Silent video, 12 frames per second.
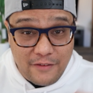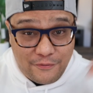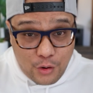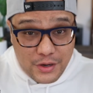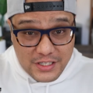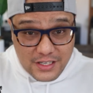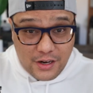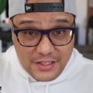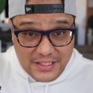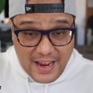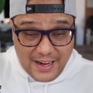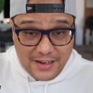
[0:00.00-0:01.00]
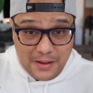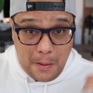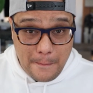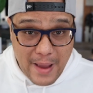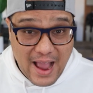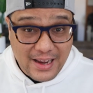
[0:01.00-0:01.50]
focusing on data
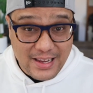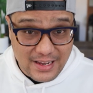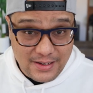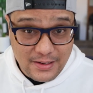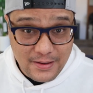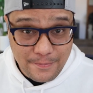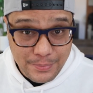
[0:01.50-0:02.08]
back-end